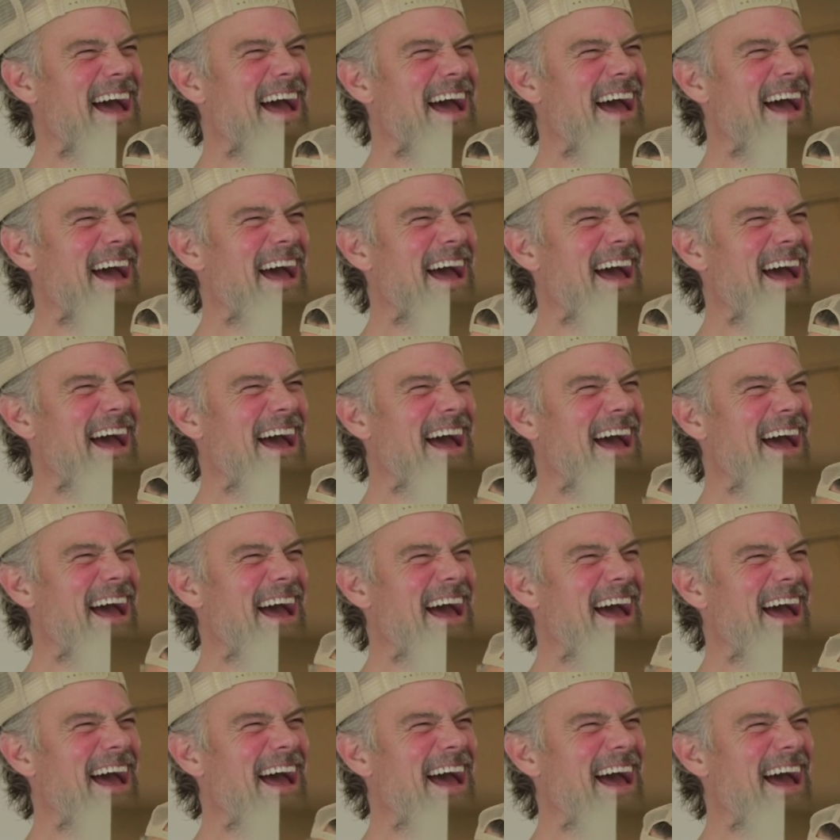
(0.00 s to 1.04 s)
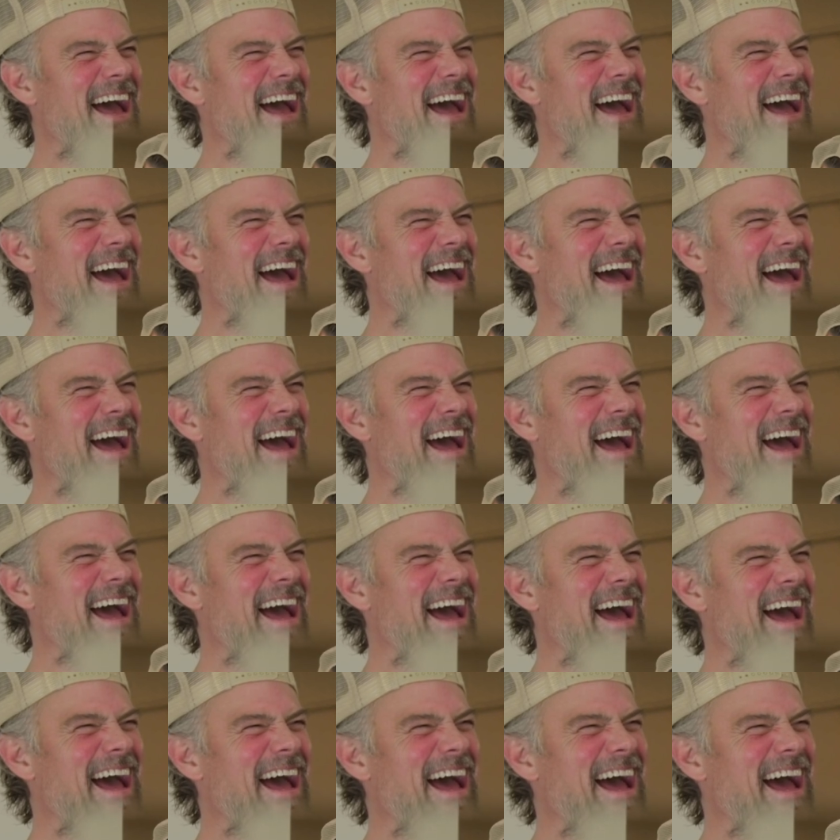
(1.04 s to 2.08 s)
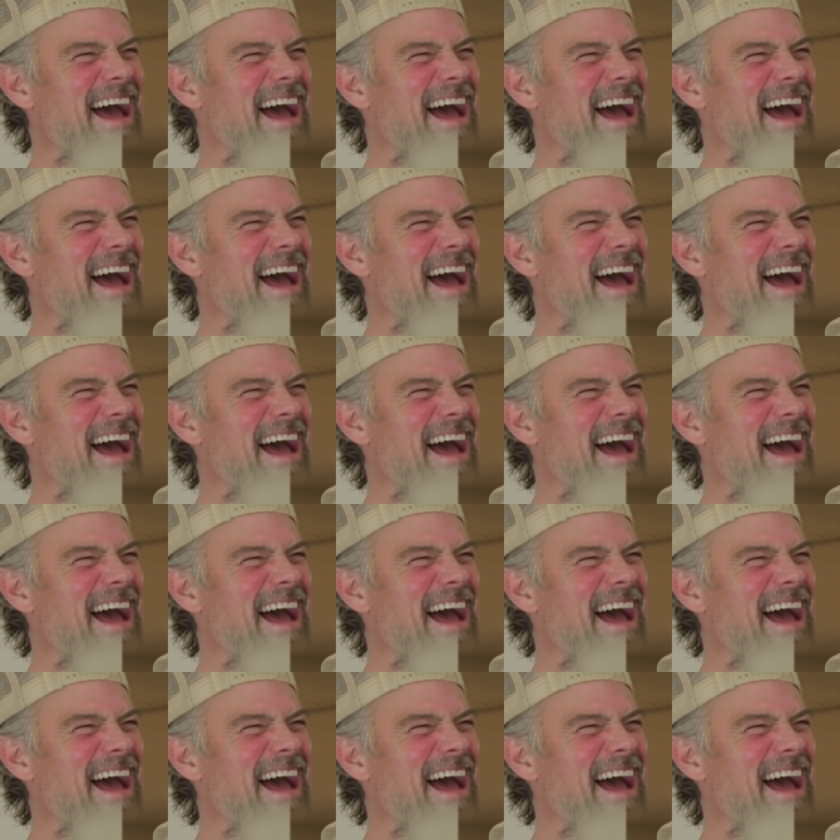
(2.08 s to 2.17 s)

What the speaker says: No words are spoken by the person on screen.